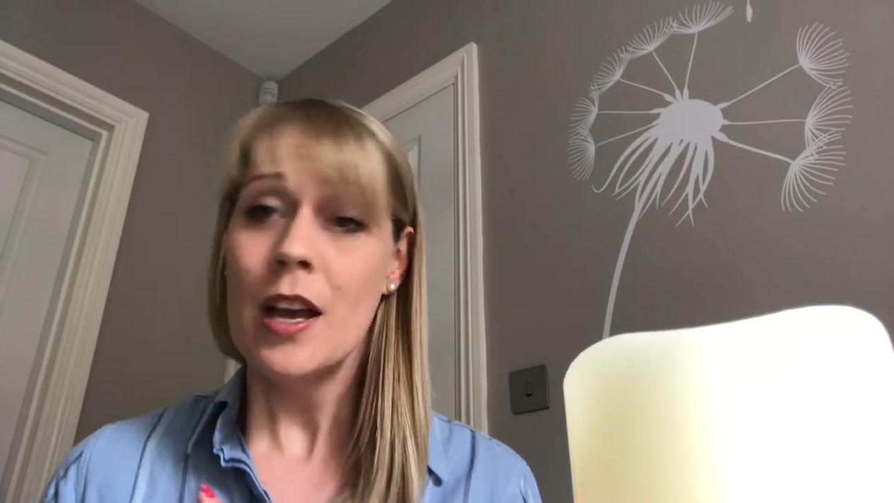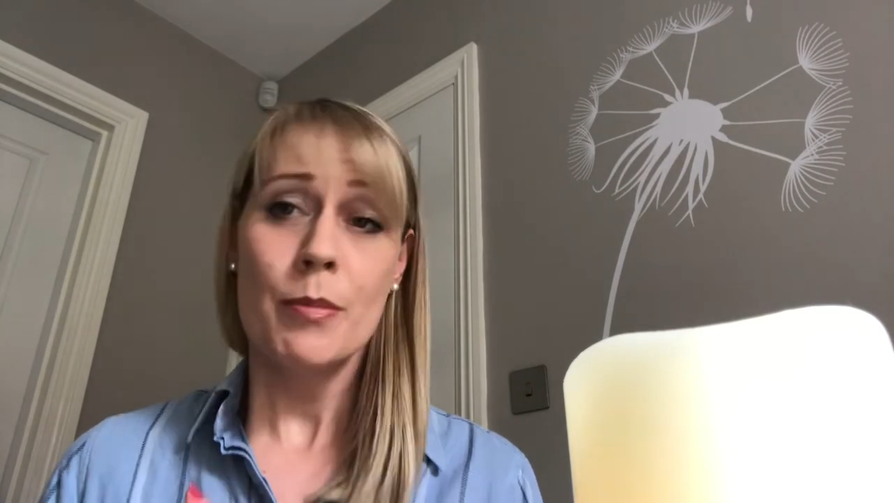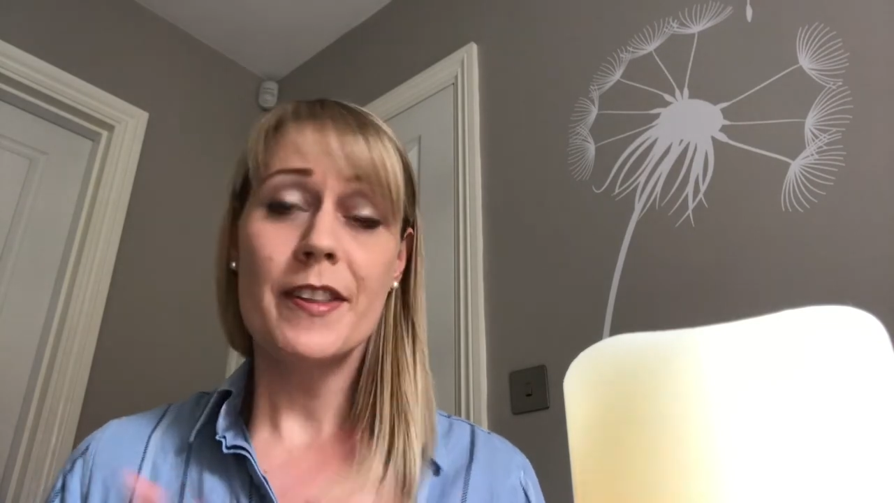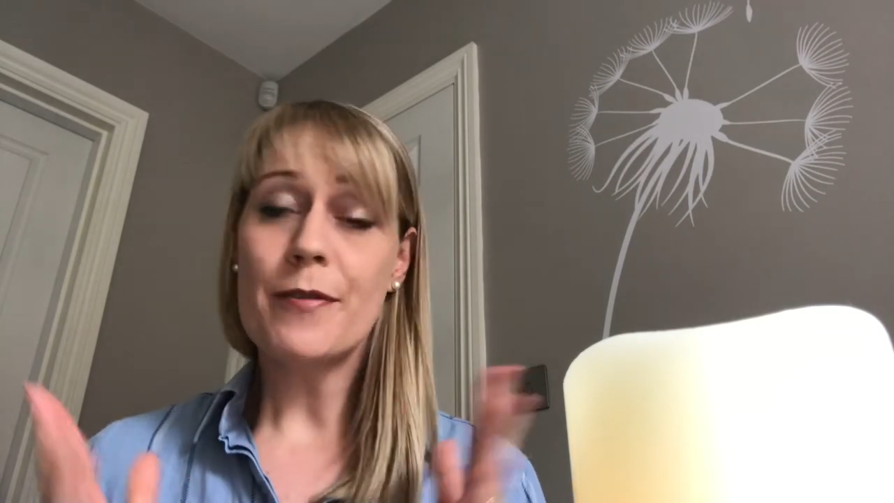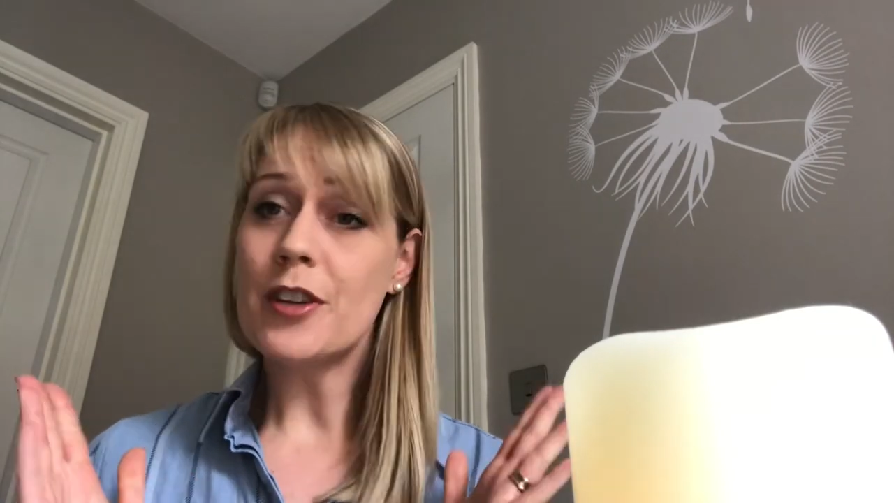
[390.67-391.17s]

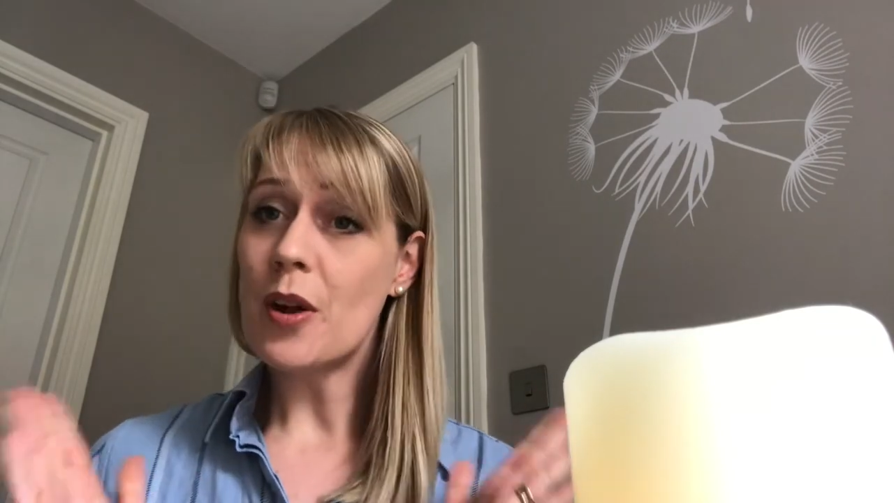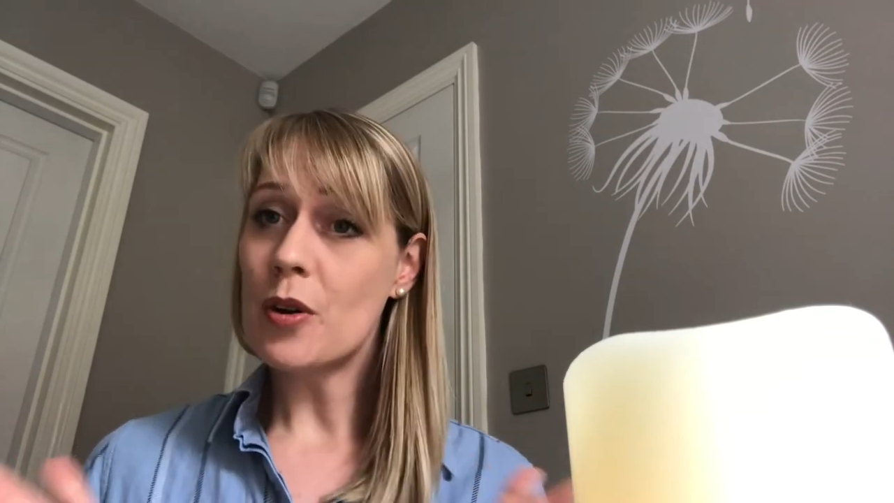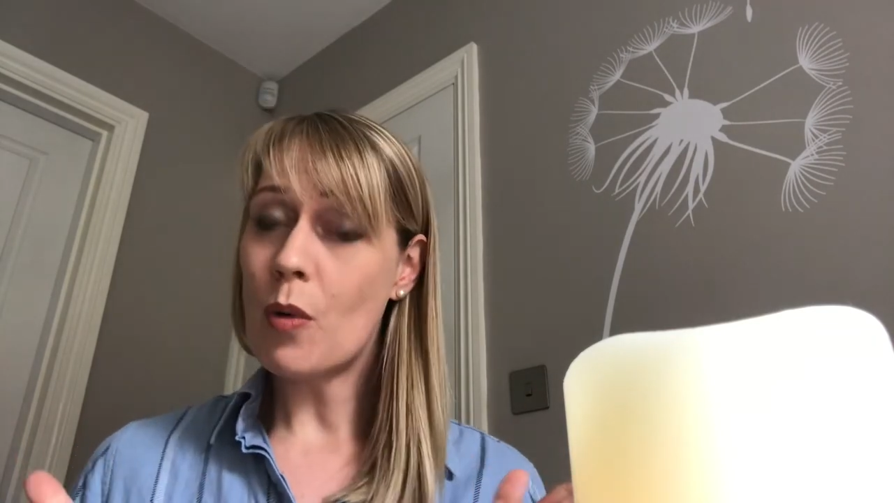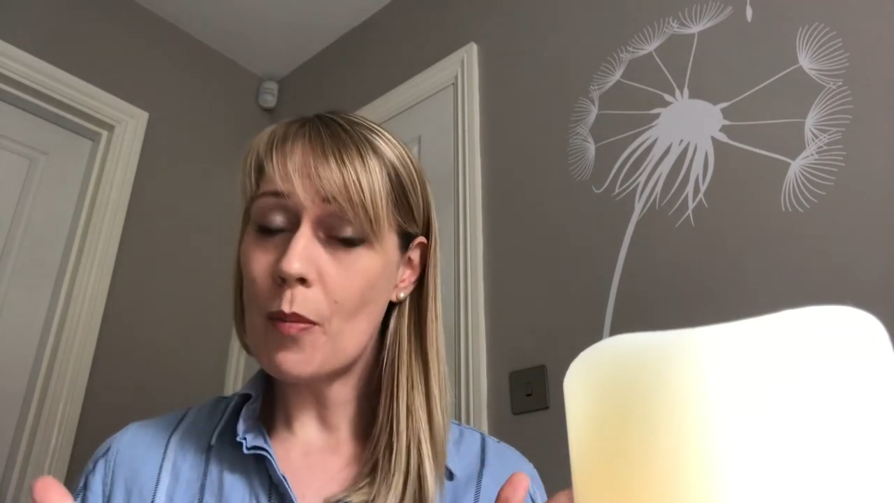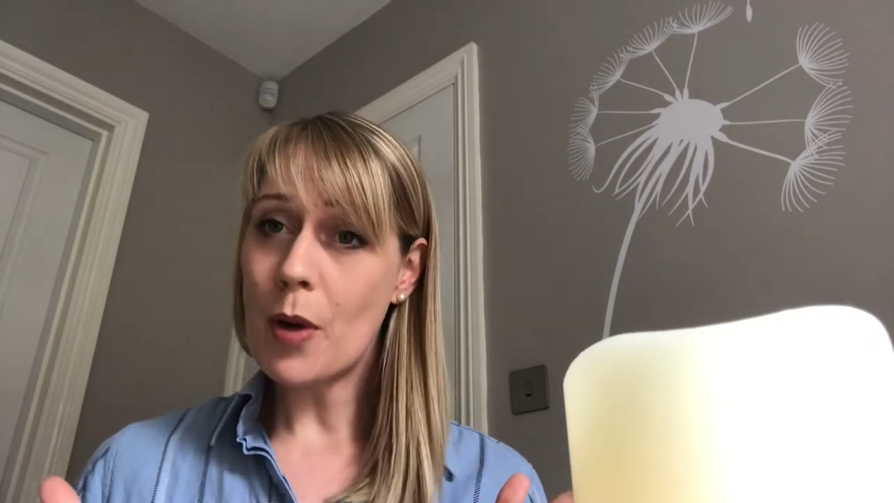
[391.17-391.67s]
But if you don't know
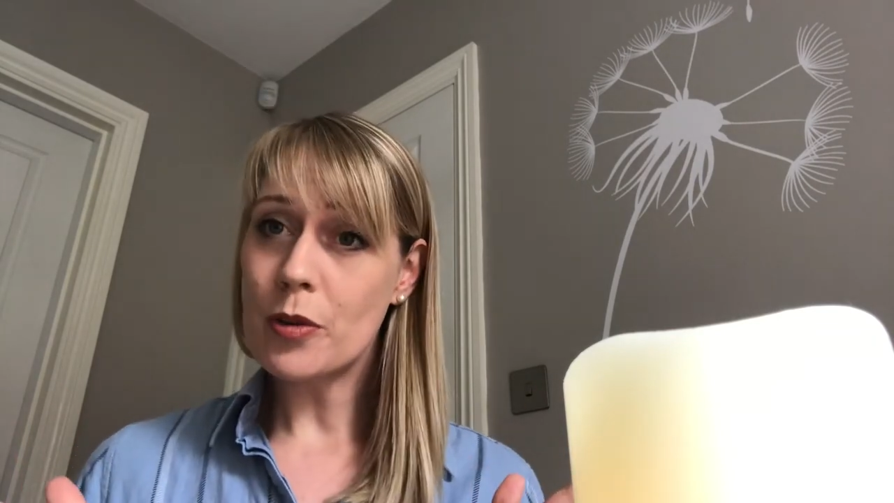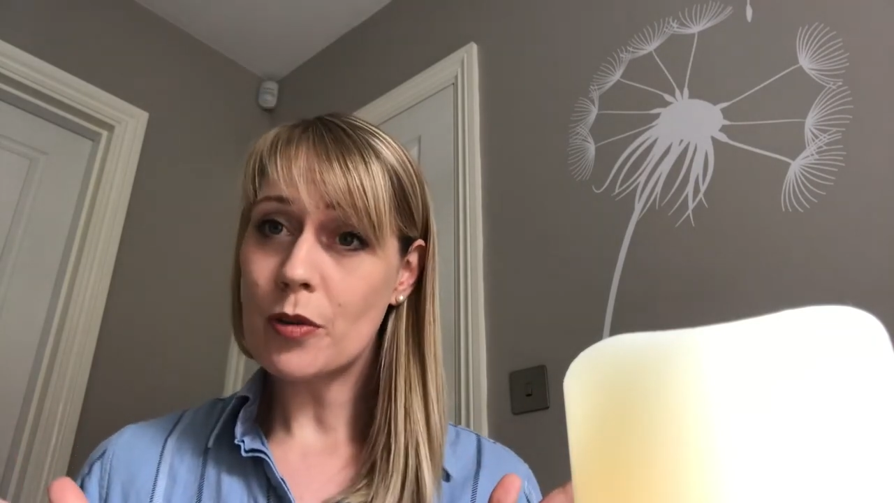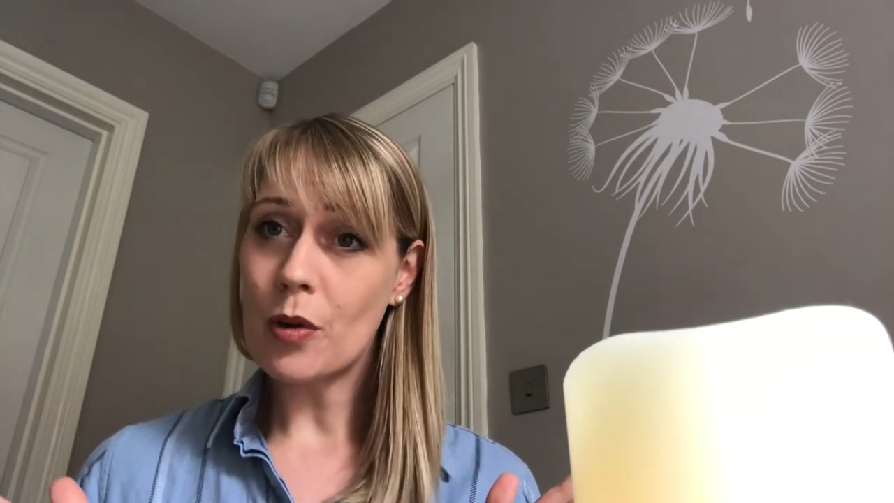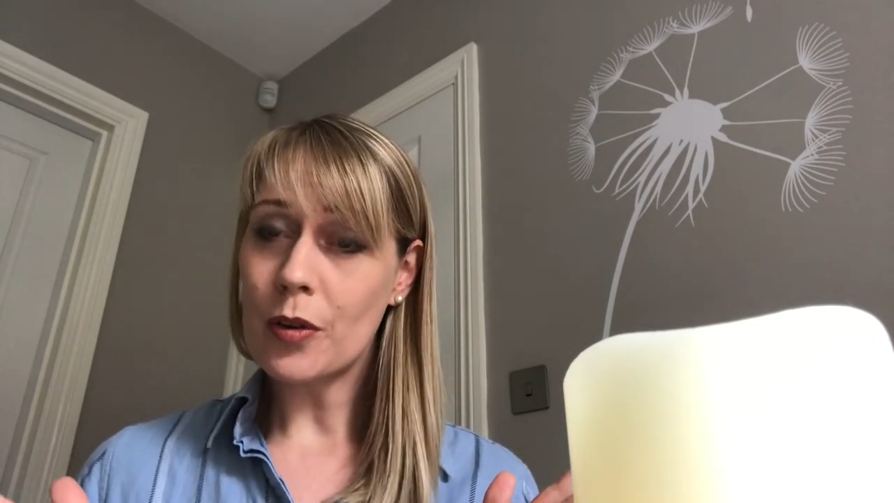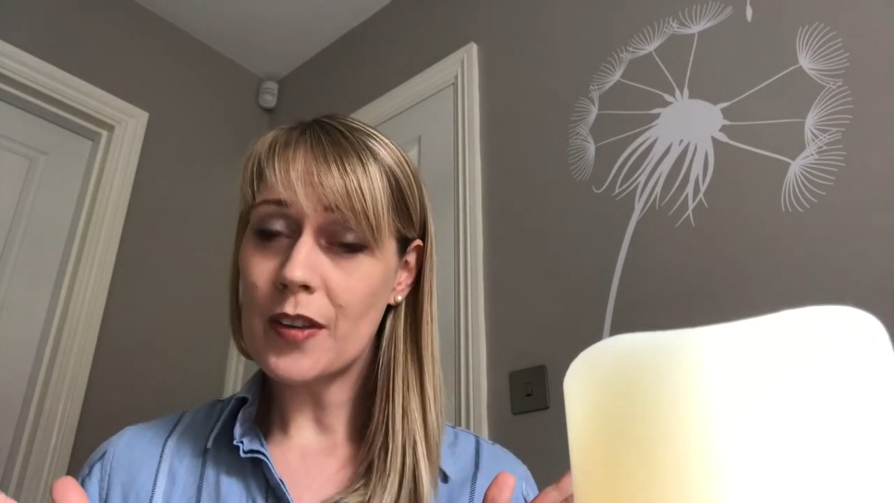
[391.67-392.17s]
what
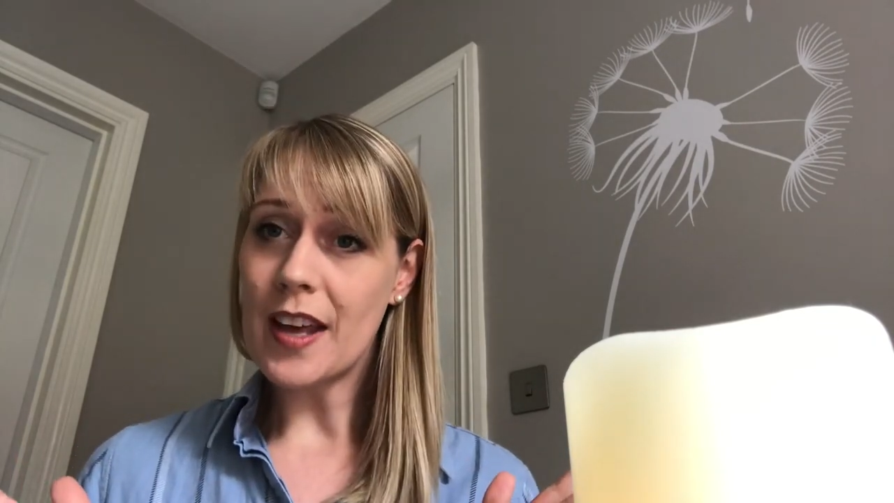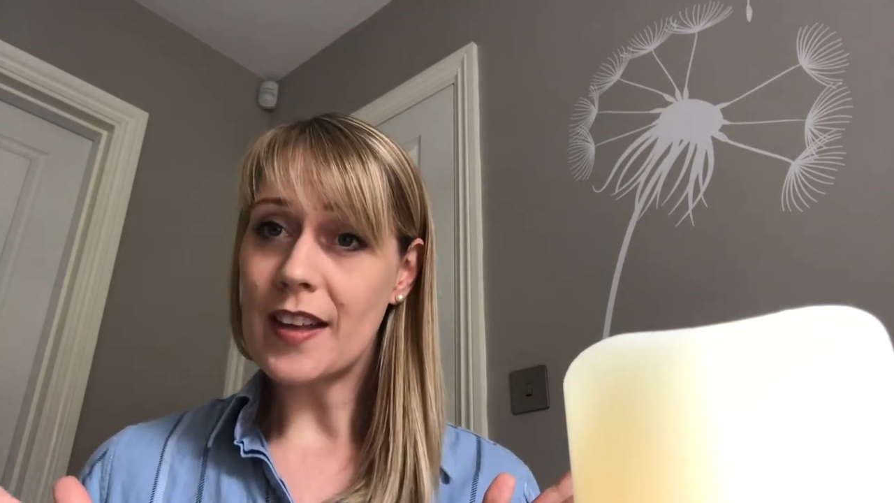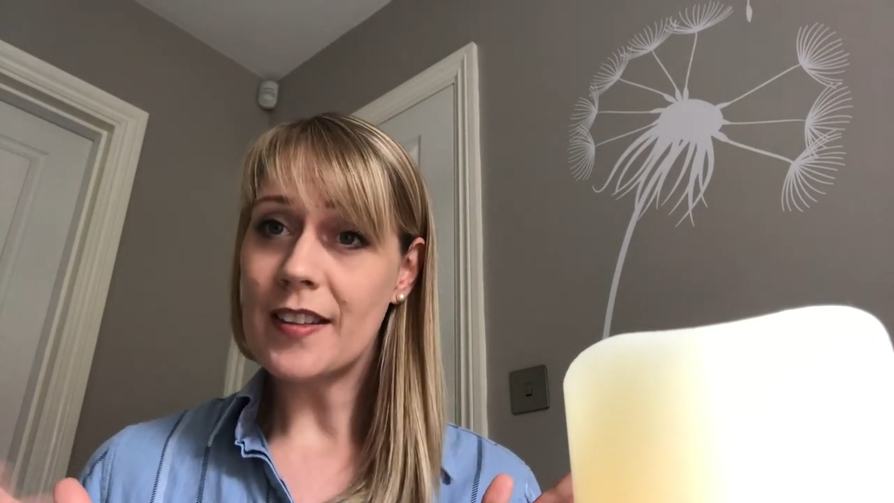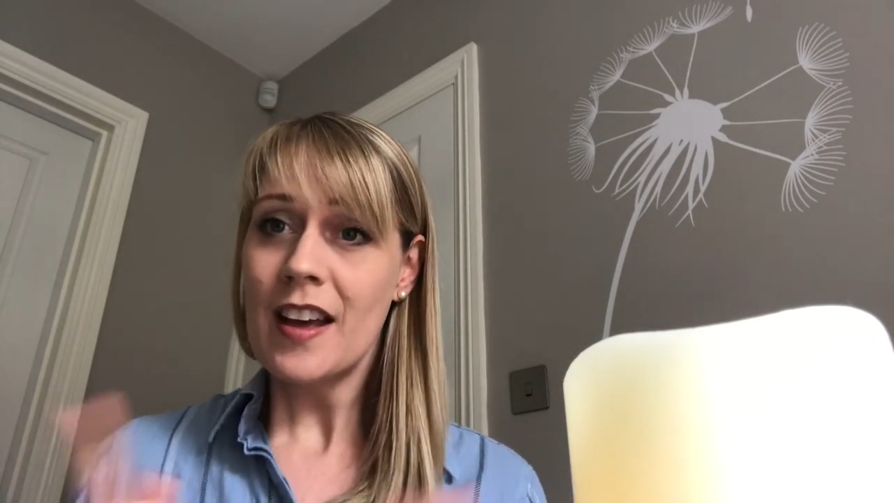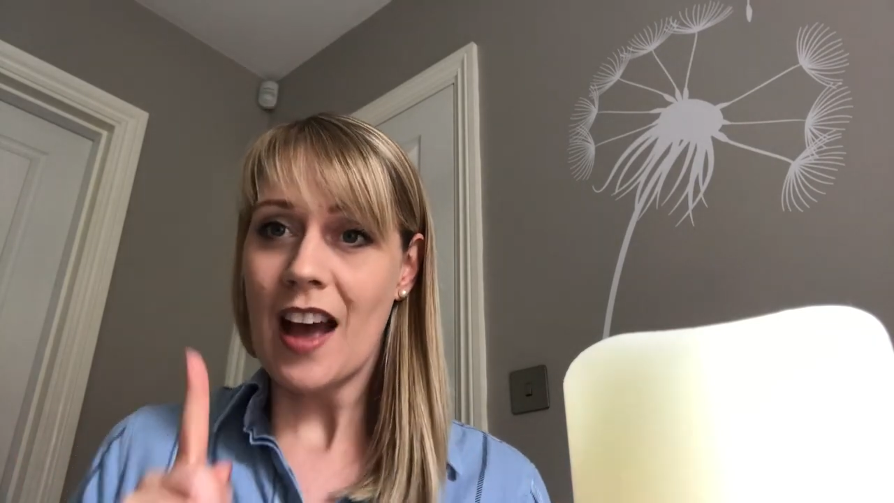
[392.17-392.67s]
motocross is,